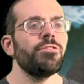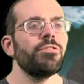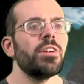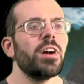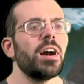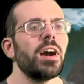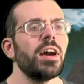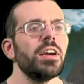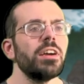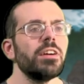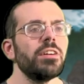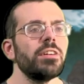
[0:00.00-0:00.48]

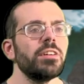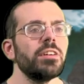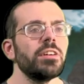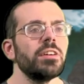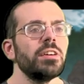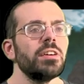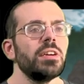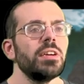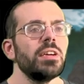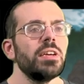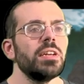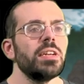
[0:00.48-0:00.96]
fire
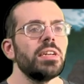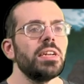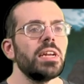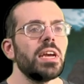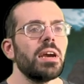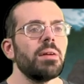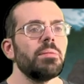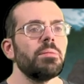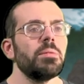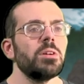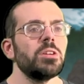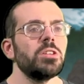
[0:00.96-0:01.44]

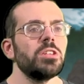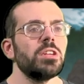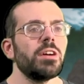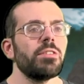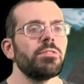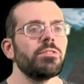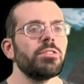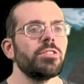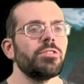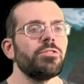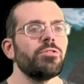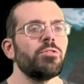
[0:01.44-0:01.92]
damage
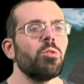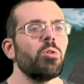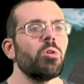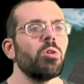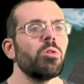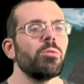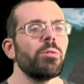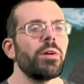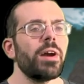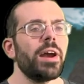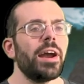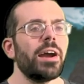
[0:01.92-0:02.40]
after
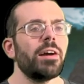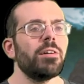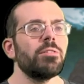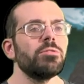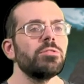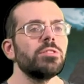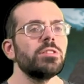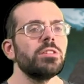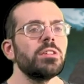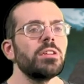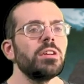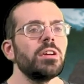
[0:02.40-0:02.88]
4
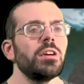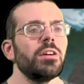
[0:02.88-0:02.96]
rounds.